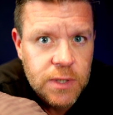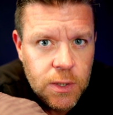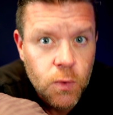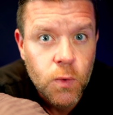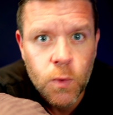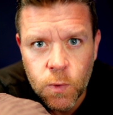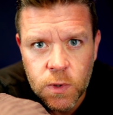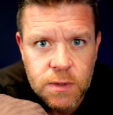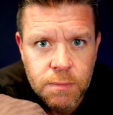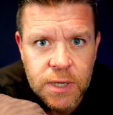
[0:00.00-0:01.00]
It's like, ooh,
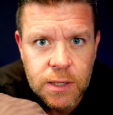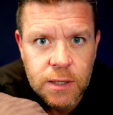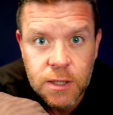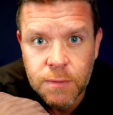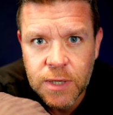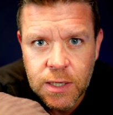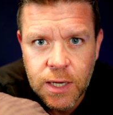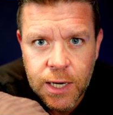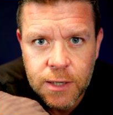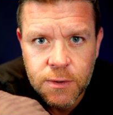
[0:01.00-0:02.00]
it's a big deal to be a
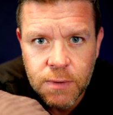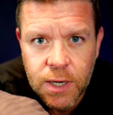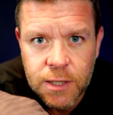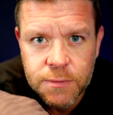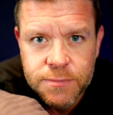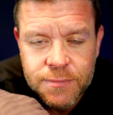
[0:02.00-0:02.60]
doctor, right?